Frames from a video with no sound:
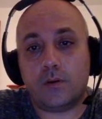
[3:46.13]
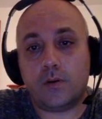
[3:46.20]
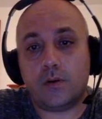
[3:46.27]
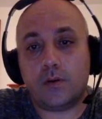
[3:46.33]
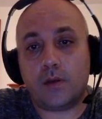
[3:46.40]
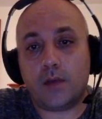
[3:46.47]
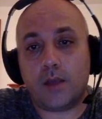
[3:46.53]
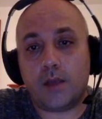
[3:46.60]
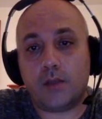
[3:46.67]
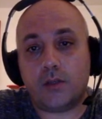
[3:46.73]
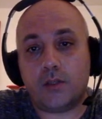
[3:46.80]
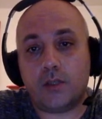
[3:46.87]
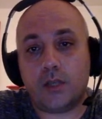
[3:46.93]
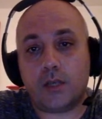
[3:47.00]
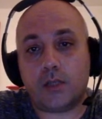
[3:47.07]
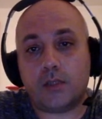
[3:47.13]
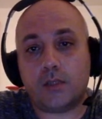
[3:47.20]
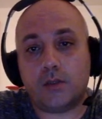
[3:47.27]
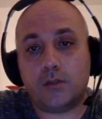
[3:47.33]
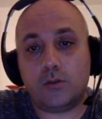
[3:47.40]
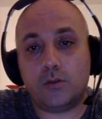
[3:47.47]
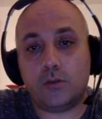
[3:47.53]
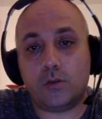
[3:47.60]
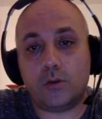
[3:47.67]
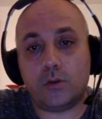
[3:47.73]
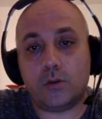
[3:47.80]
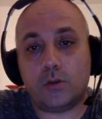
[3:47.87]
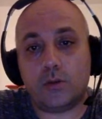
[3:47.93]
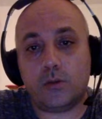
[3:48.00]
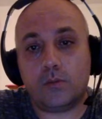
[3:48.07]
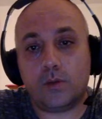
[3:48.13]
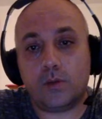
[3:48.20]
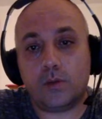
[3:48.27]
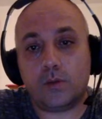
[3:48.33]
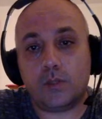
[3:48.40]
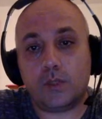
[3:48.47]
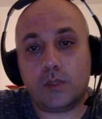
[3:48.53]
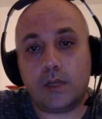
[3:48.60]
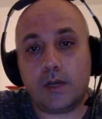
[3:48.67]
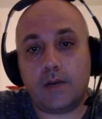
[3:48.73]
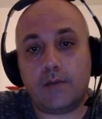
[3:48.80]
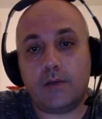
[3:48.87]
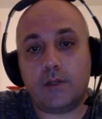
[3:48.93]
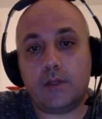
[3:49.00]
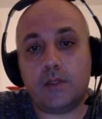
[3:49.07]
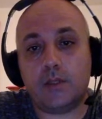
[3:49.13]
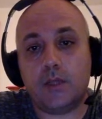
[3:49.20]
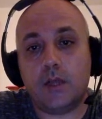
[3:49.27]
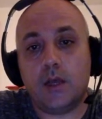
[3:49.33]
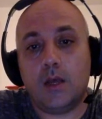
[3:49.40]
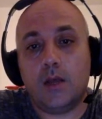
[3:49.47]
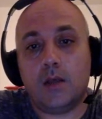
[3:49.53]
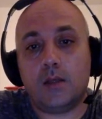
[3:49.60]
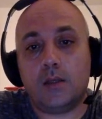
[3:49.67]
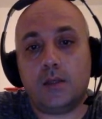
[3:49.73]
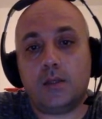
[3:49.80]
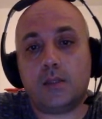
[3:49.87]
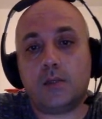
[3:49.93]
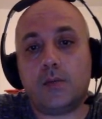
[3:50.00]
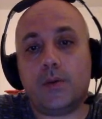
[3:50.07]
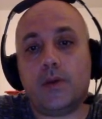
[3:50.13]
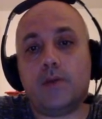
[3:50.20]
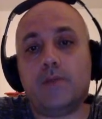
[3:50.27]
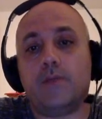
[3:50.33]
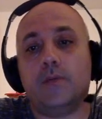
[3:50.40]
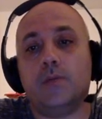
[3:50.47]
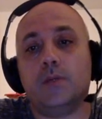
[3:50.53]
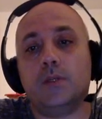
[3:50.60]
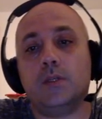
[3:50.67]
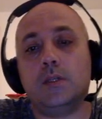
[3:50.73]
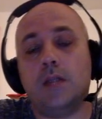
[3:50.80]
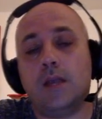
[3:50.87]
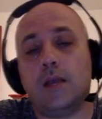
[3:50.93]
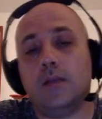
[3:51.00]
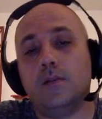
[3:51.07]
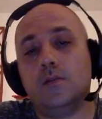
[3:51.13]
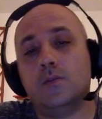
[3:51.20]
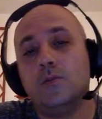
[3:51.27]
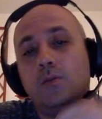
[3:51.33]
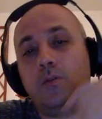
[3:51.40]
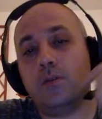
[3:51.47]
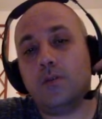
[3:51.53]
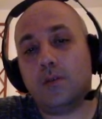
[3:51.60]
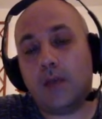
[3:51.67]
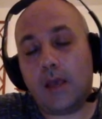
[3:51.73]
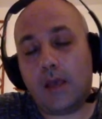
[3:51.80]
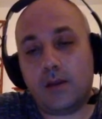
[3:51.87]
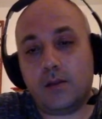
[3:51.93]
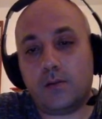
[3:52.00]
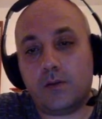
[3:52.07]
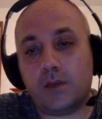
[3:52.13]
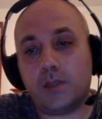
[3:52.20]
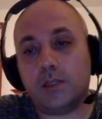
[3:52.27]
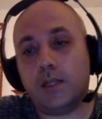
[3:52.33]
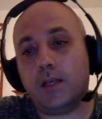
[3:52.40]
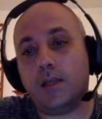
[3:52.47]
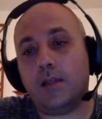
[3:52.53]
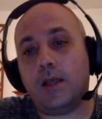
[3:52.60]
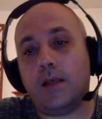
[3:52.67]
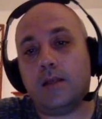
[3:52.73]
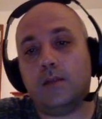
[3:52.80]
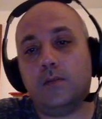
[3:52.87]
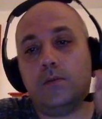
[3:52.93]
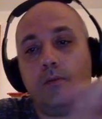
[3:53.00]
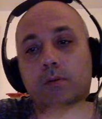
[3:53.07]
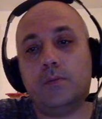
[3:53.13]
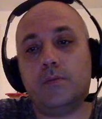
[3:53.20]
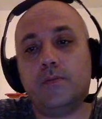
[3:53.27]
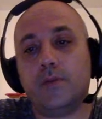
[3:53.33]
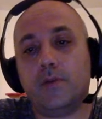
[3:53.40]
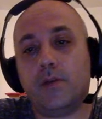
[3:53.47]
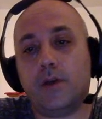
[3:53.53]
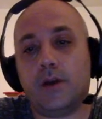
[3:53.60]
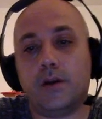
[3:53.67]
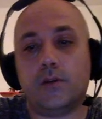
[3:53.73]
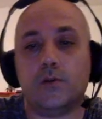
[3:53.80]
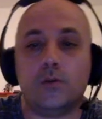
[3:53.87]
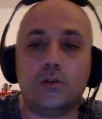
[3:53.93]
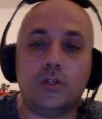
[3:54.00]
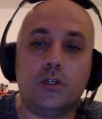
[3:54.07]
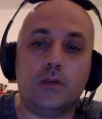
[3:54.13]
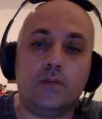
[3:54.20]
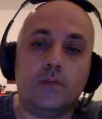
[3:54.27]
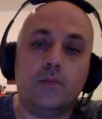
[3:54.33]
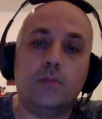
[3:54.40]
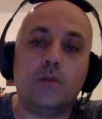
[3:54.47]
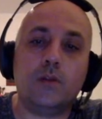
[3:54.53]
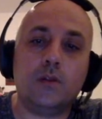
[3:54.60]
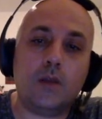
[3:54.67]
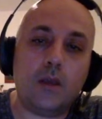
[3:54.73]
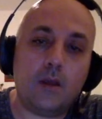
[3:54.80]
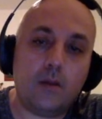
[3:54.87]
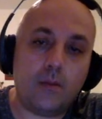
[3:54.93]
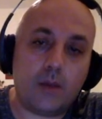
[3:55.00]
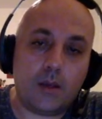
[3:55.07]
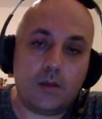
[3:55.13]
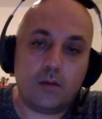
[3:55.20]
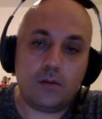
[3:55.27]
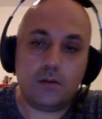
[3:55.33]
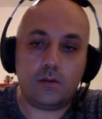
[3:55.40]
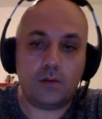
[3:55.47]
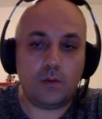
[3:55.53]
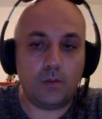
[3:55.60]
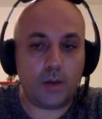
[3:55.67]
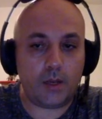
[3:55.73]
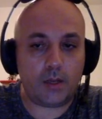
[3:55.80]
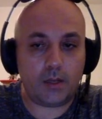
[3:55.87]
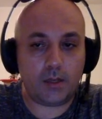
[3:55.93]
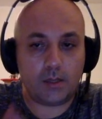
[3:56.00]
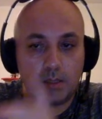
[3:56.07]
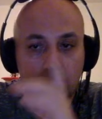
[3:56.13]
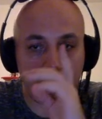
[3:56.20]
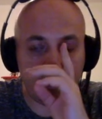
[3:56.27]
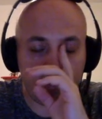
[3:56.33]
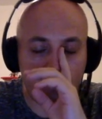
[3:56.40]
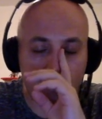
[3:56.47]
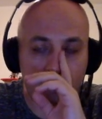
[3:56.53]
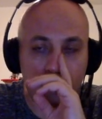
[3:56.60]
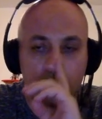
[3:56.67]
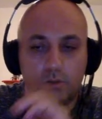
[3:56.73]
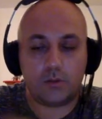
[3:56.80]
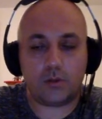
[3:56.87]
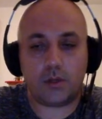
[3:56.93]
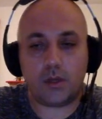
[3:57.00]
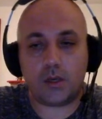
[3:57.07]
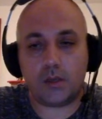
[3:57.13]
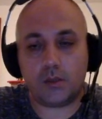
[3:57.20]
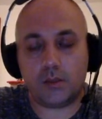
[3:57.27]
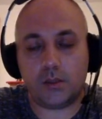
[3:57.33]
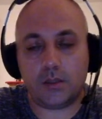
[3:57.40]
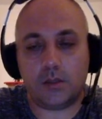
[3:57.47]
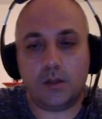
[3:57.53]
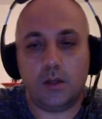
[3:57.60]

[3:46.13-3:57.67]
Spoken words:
h6, is so good, because it covers this square from this knight. So any tricks like that will be very hard to achieve. But anyway, white has other trumps, so he can still